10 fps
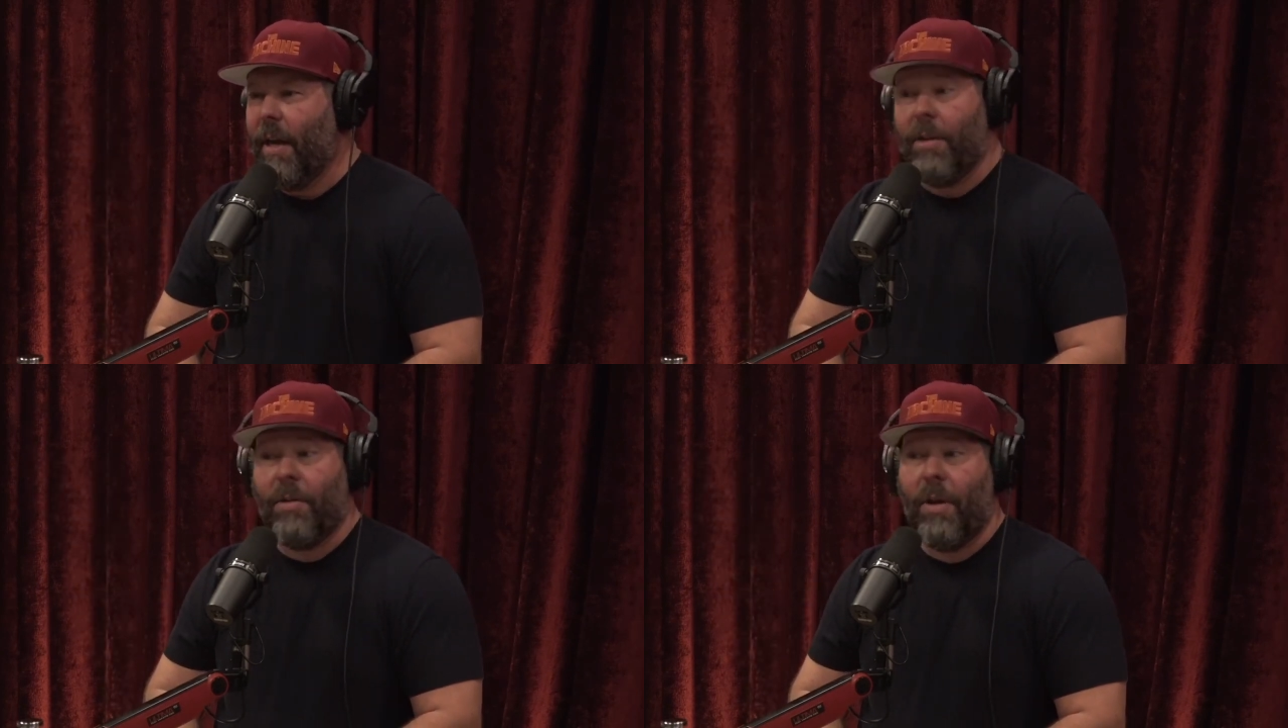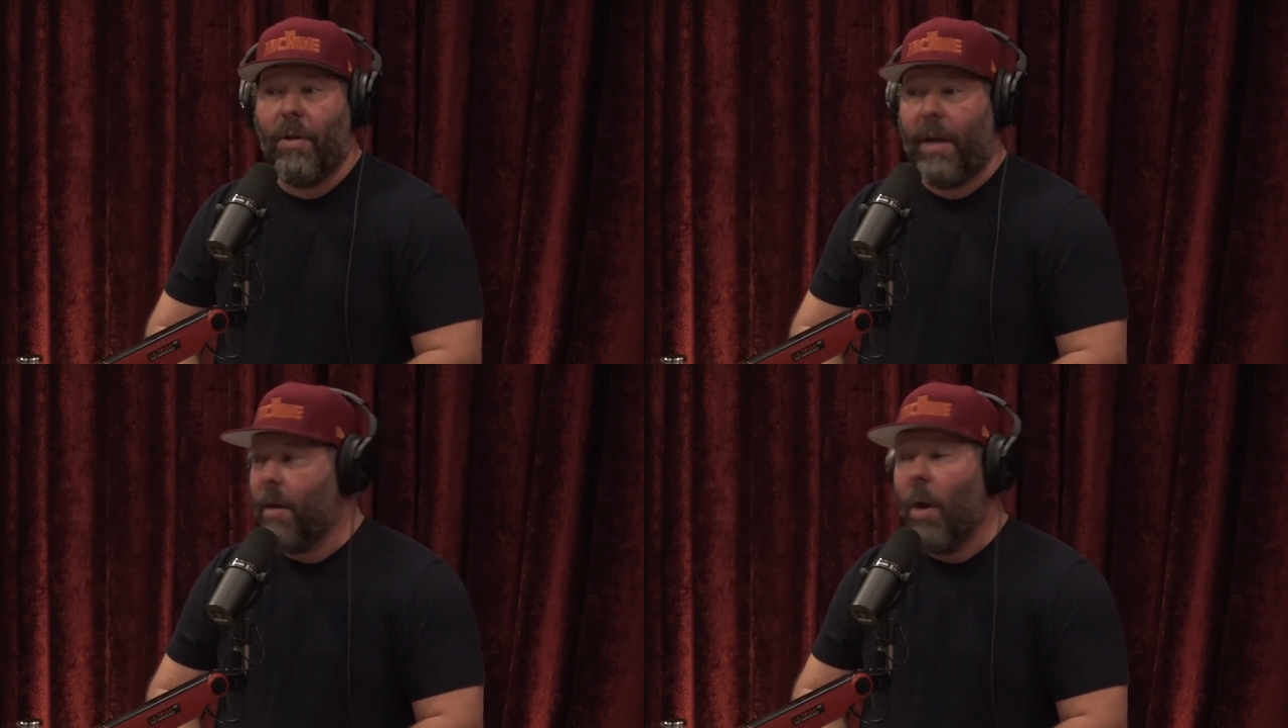I just
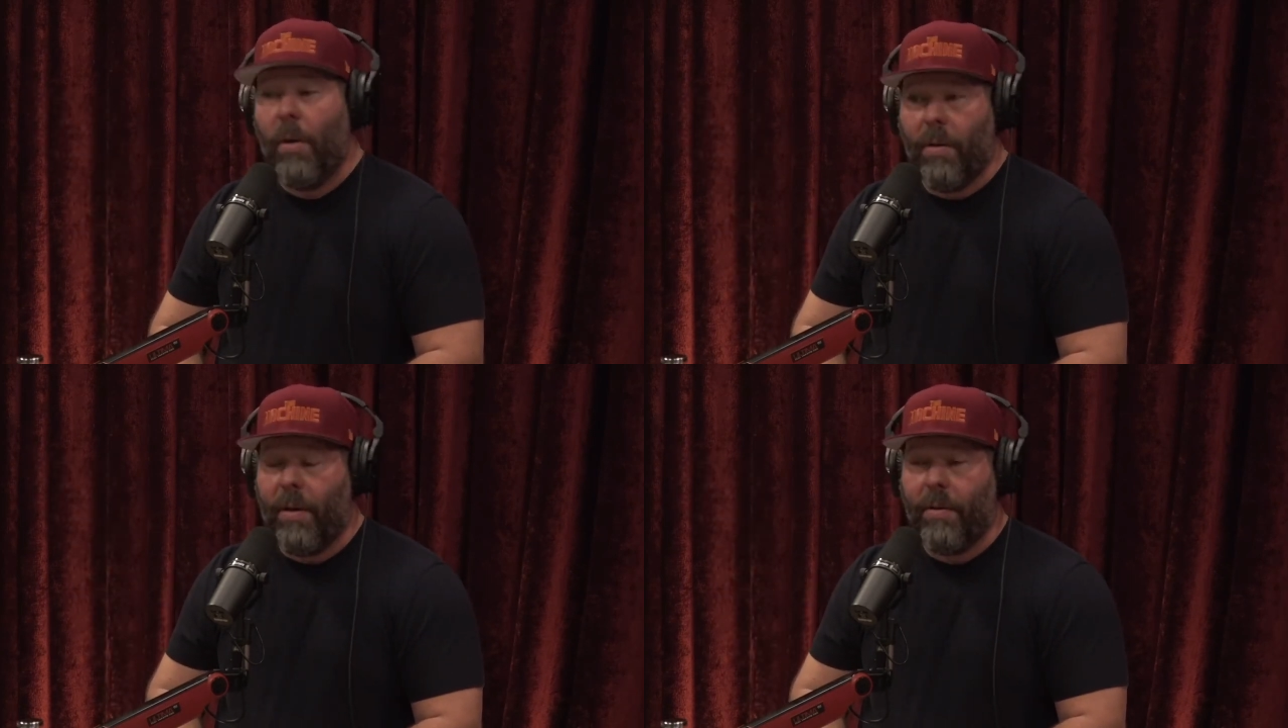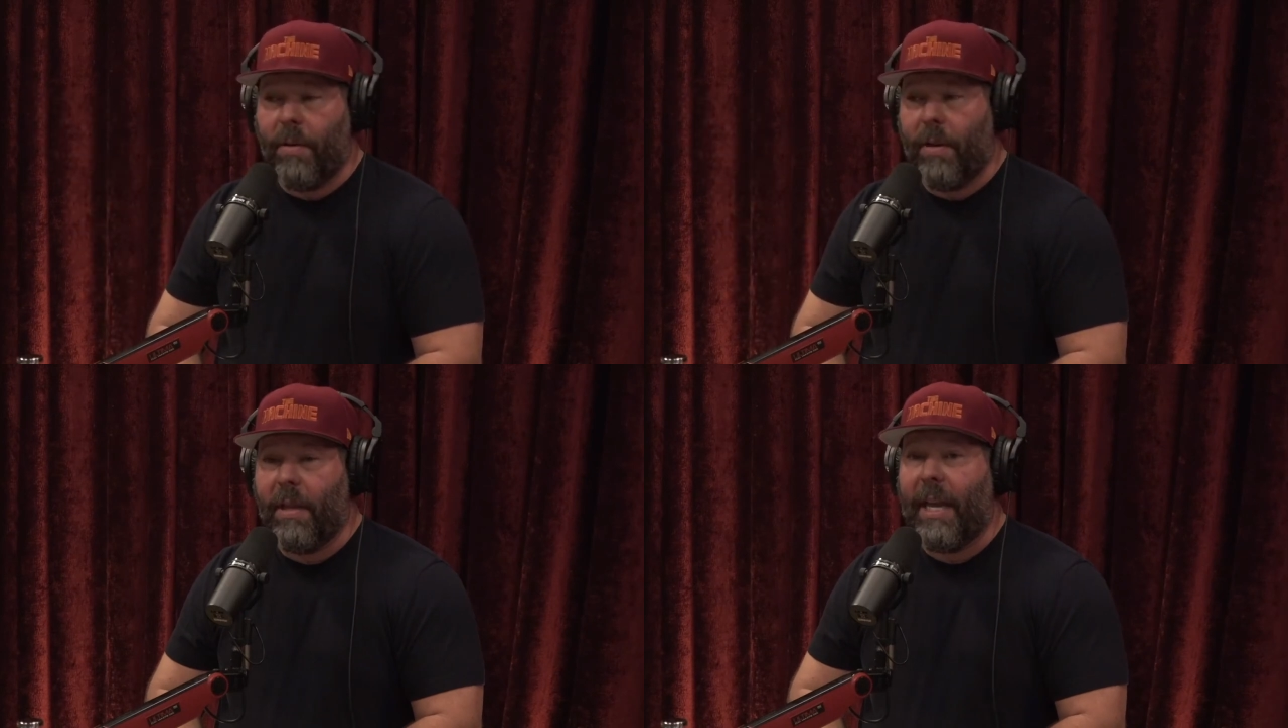go like, oh, there.
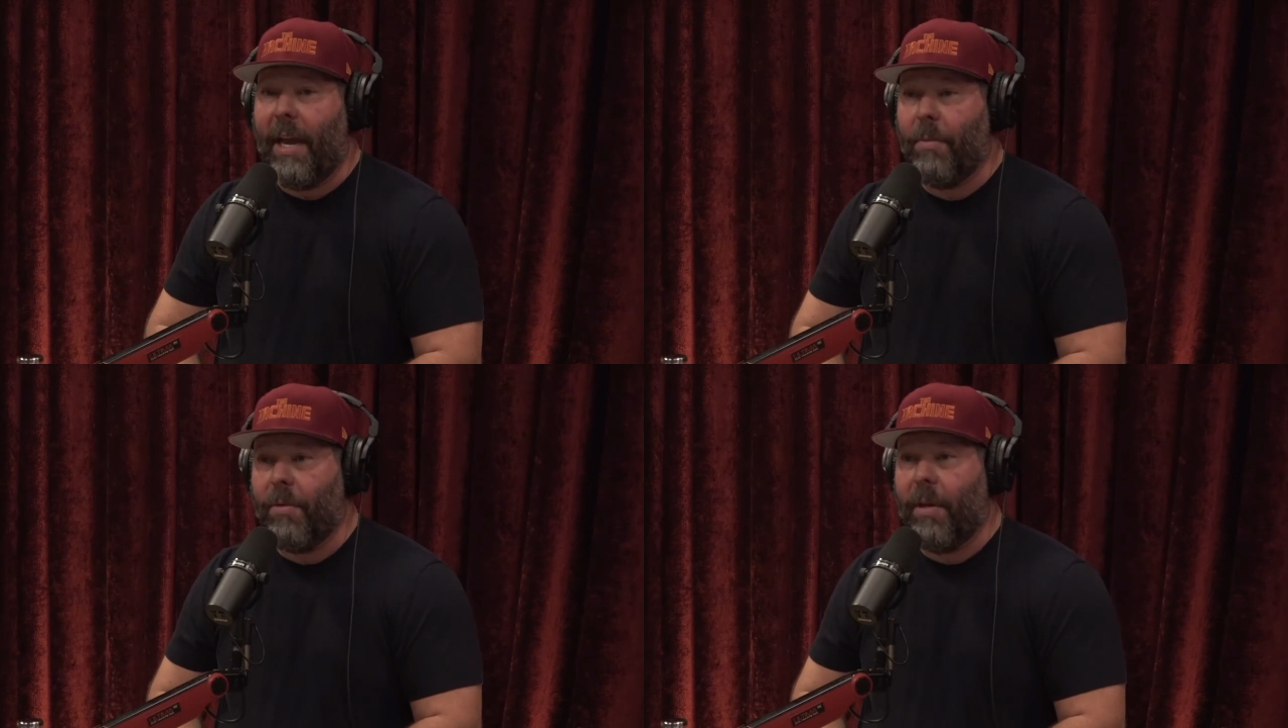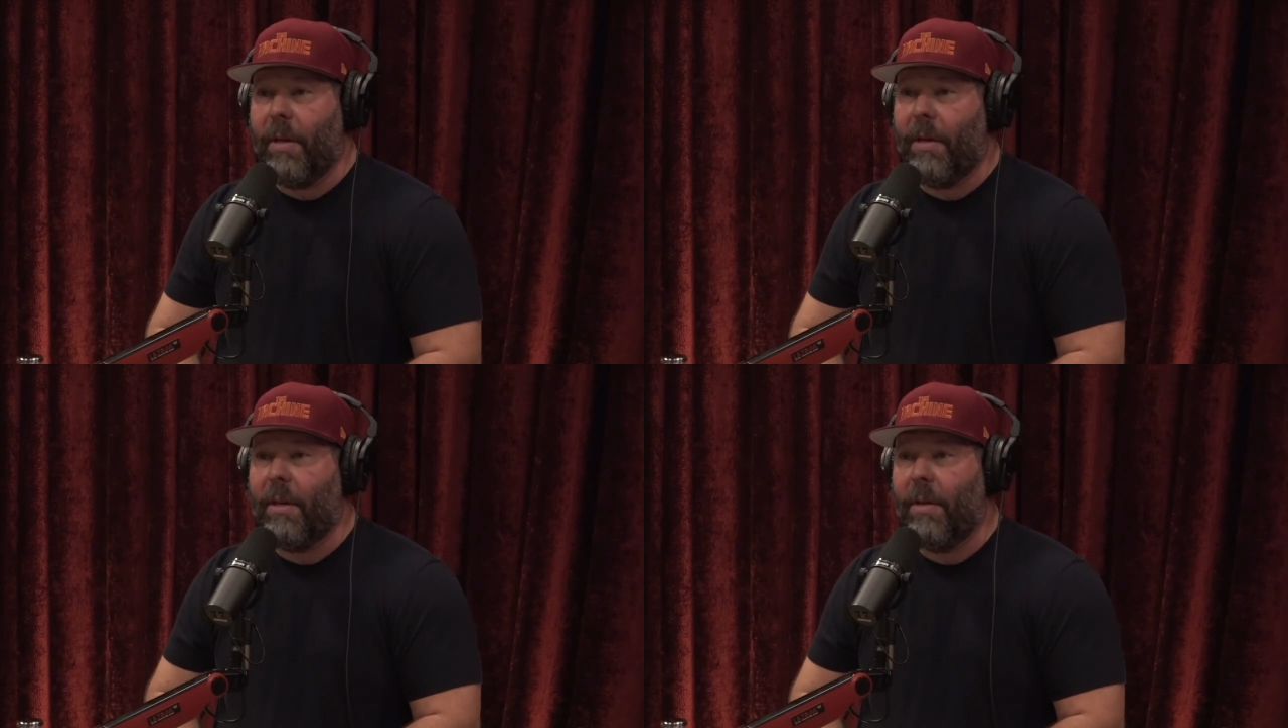Leanne was
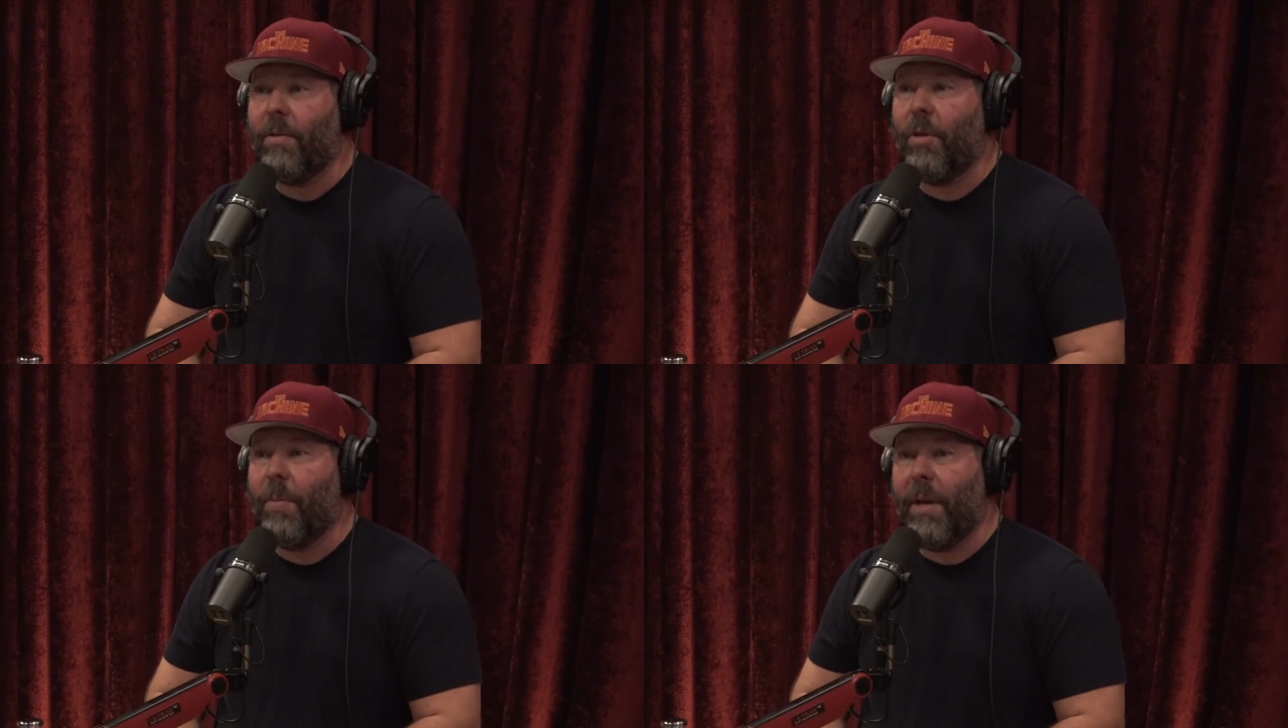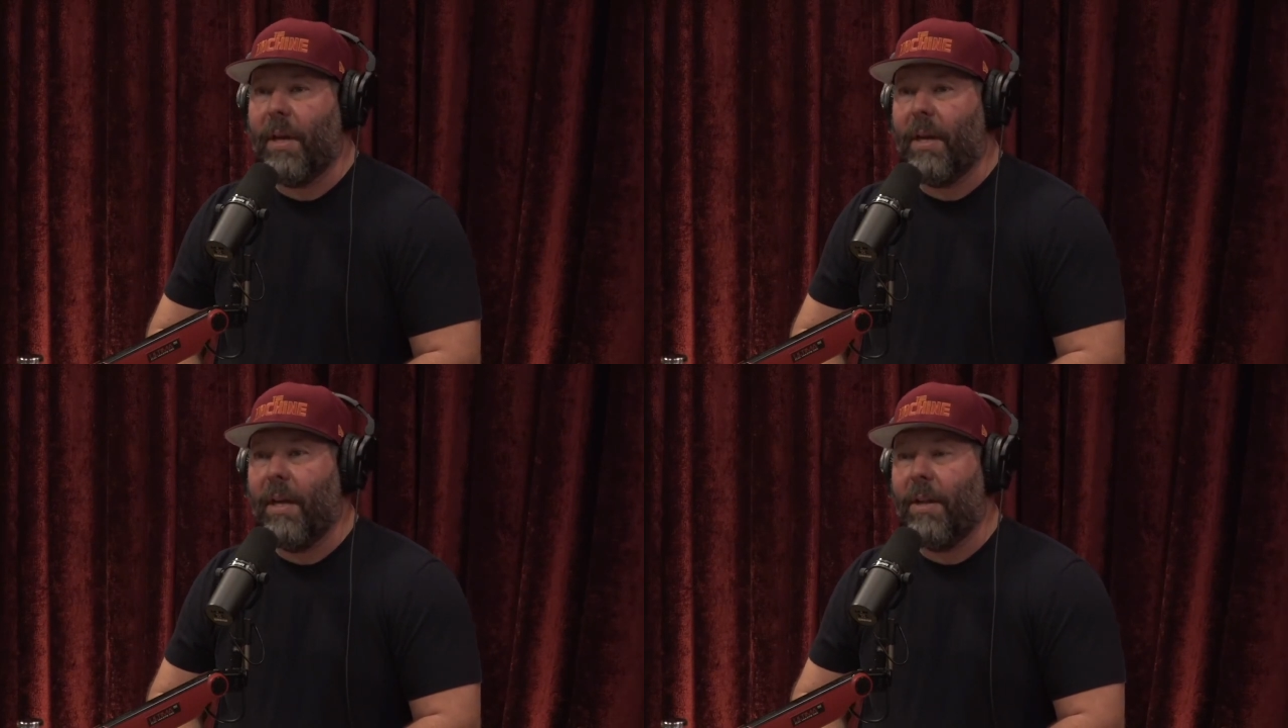in Serbia,